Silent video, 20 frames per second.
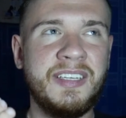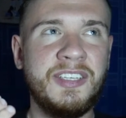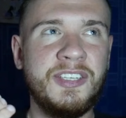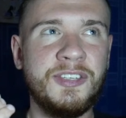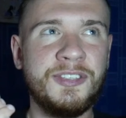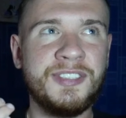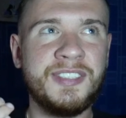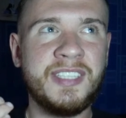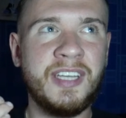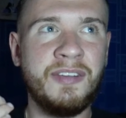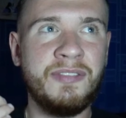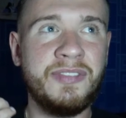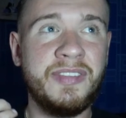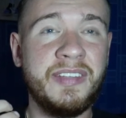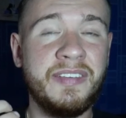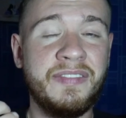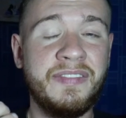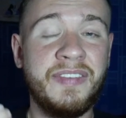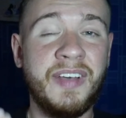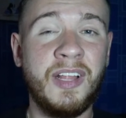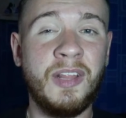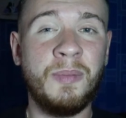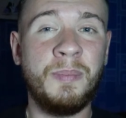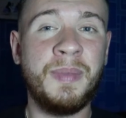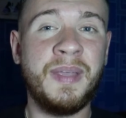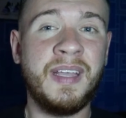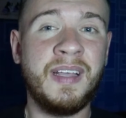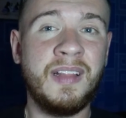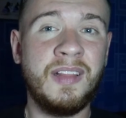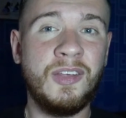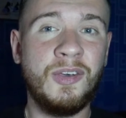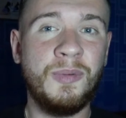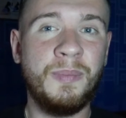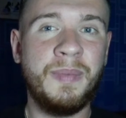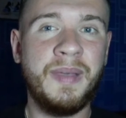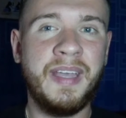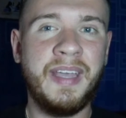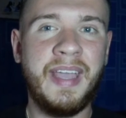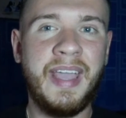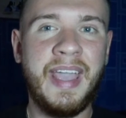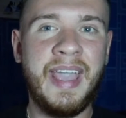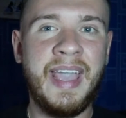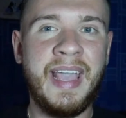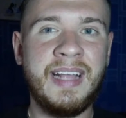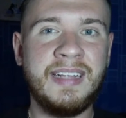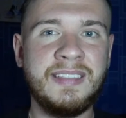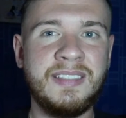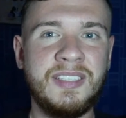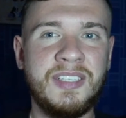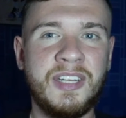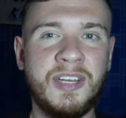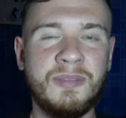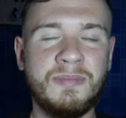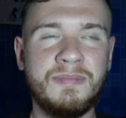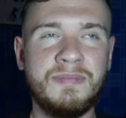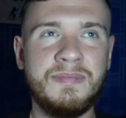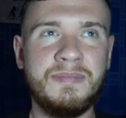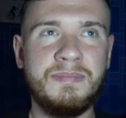yourself developing a little bit and, you know,